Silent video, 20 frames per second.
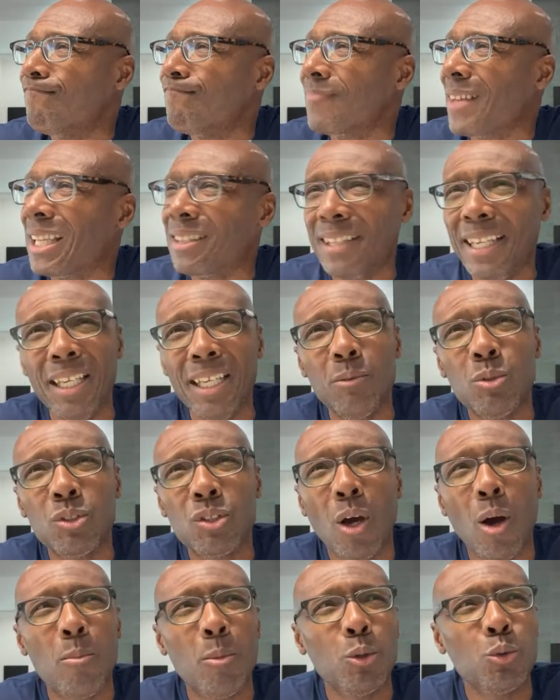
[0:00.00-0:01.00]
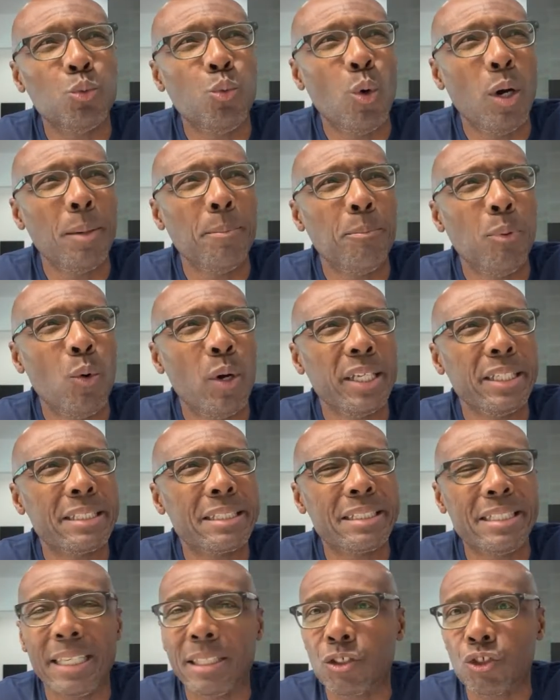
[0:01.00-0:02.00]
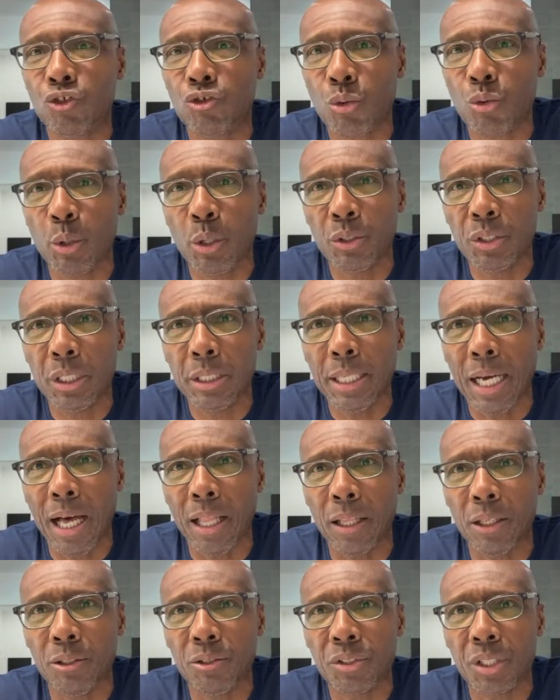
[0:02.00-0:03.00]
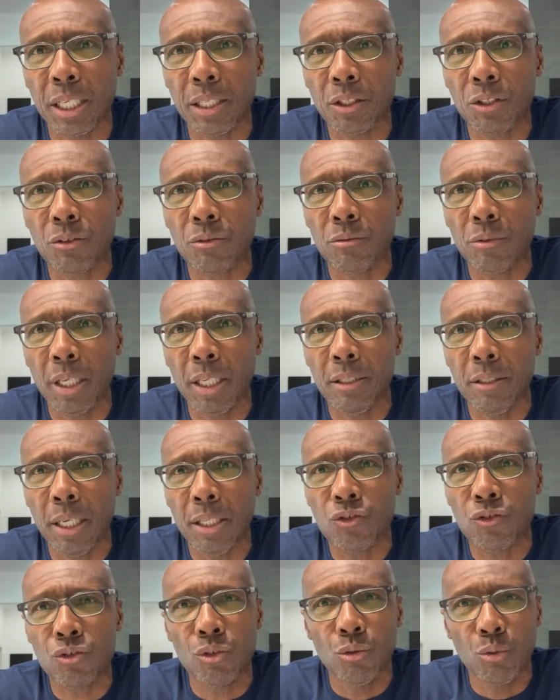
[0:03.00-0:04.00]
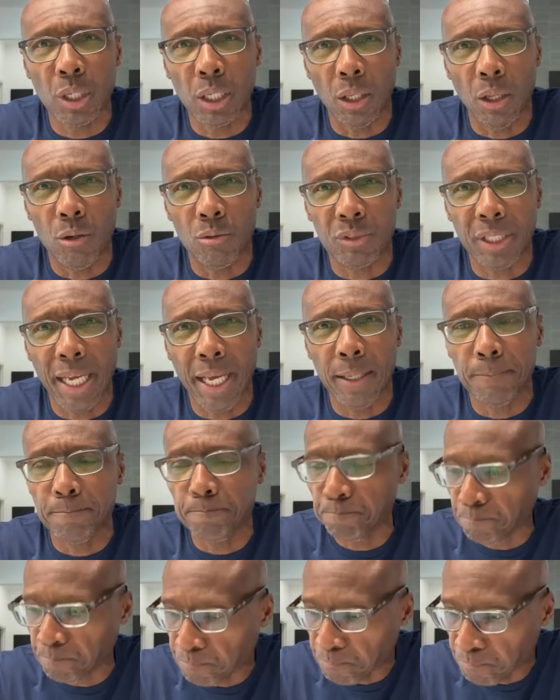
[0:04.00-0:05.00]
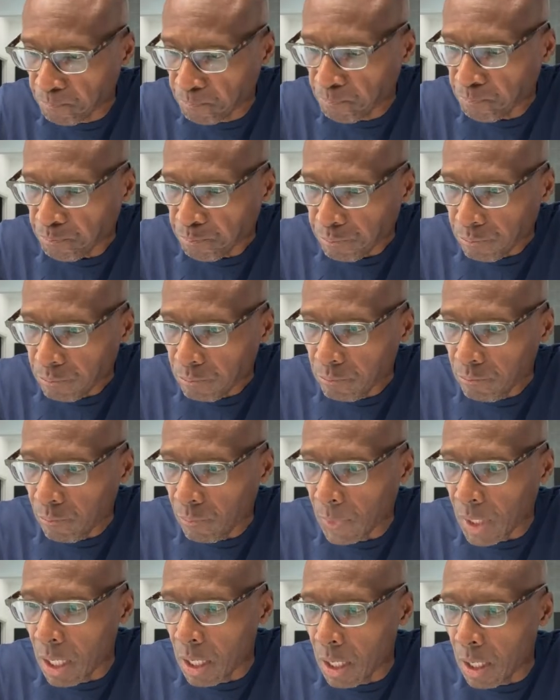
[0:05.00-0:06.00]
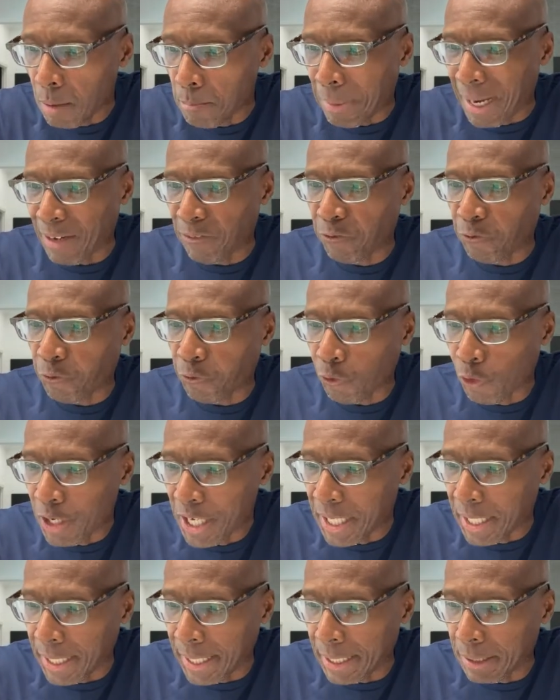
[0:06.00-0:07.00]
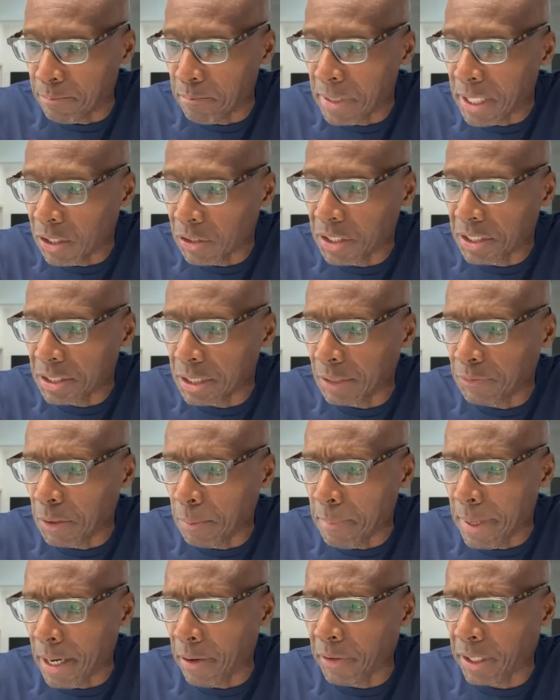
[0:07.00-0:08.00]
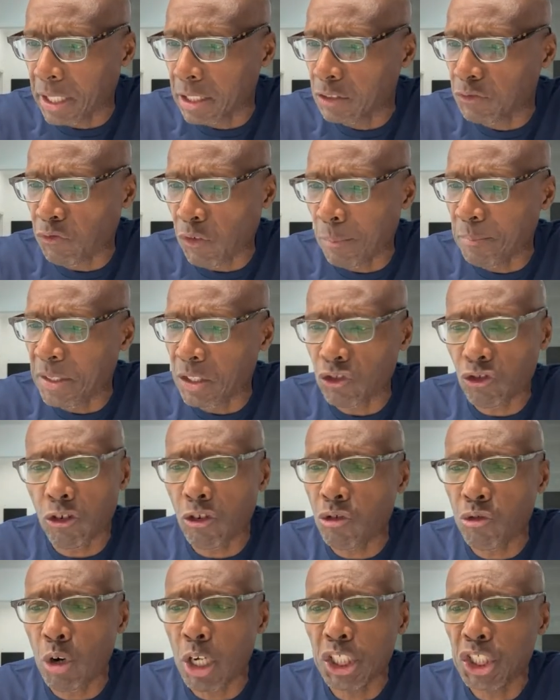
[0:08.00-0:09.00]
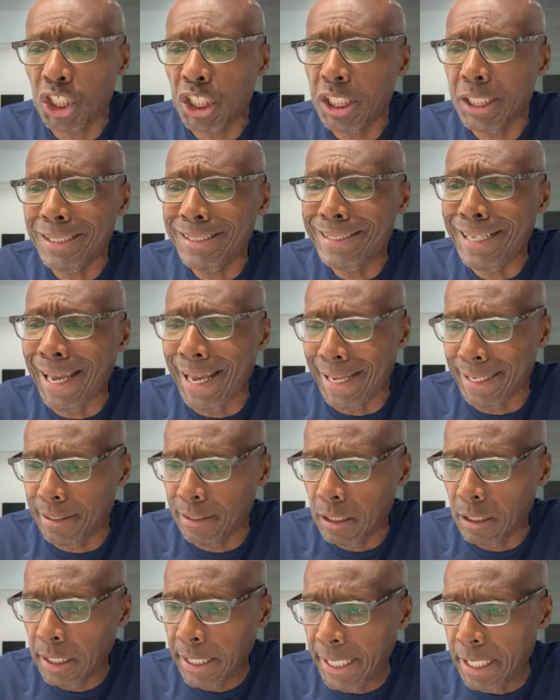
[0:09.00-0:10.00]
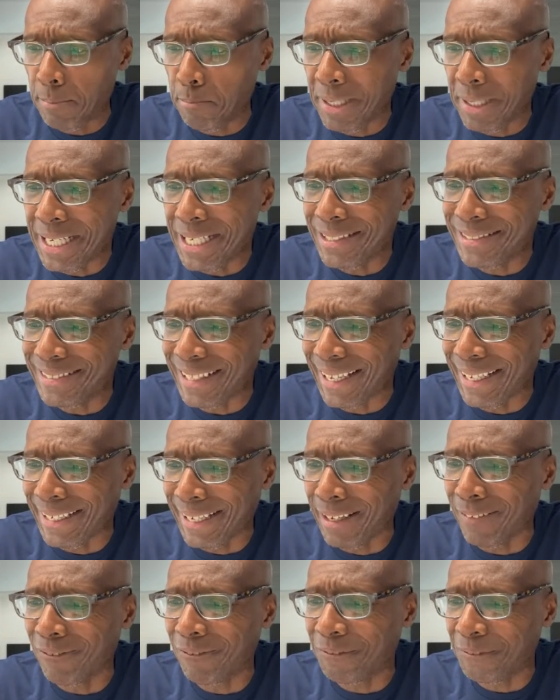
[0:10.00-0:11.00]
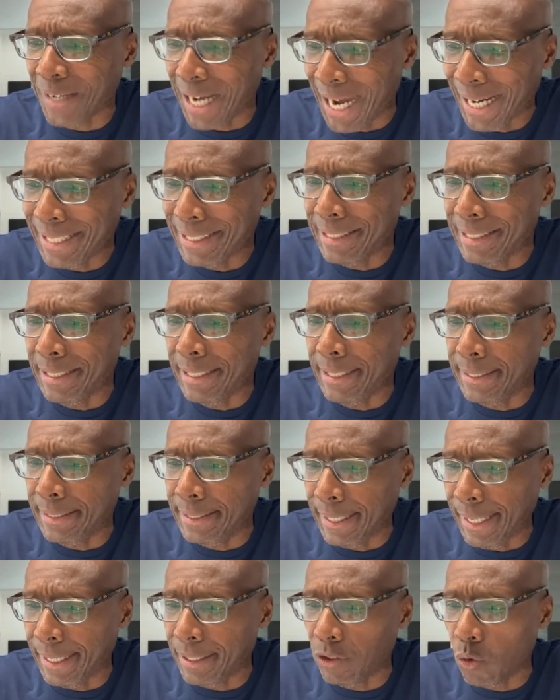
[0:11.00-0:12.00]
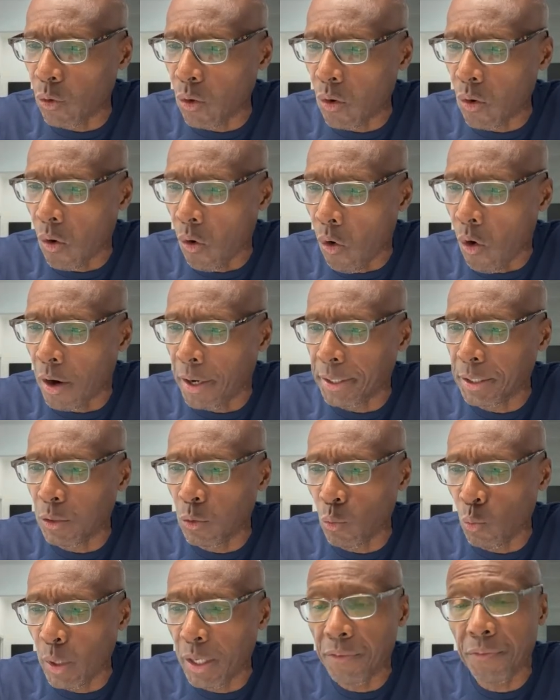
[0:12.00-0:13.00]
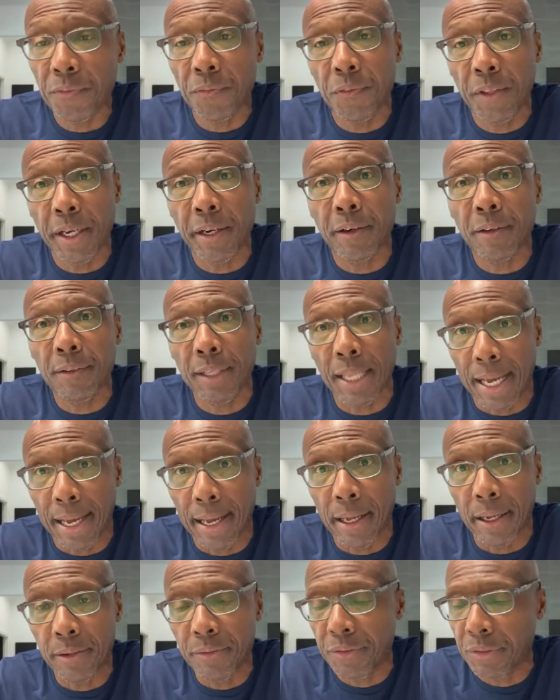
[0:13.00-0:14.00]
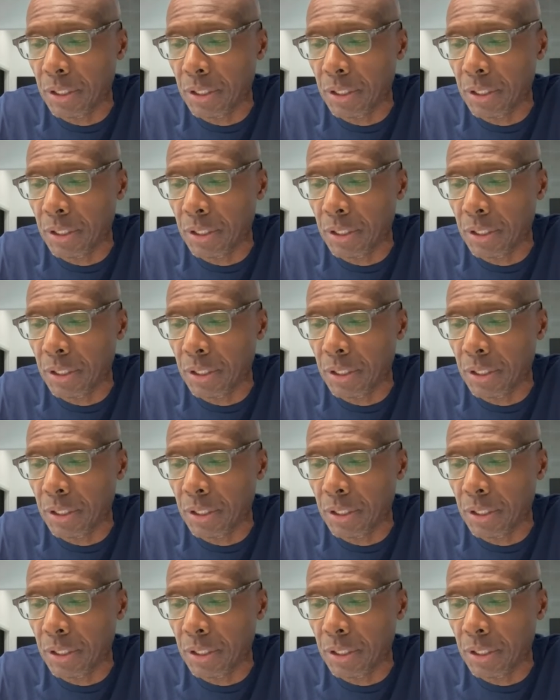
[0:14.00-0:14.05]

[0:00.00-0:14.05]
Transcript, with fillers: I think it was almost $1.6 trillion in, in, in student loan debt. By freeing millions of Americans from this crushing debt, it means they can finally get on with their lives.